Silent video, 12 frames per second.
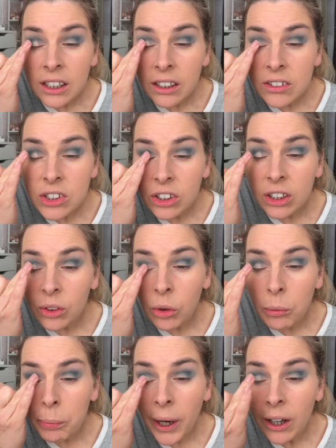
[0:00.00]
I'm just going to
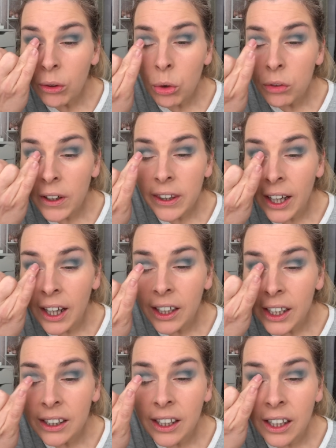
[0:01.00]
go back over that
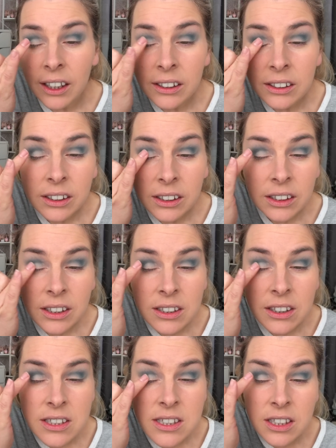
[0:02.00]
like that.
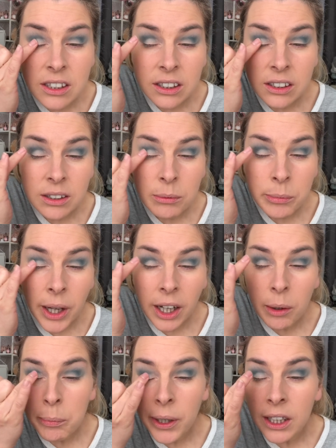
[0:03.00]
This is the
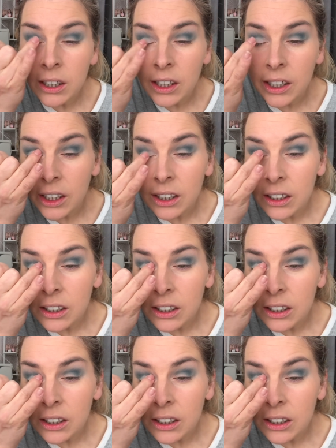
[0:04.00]
MAC Painterly.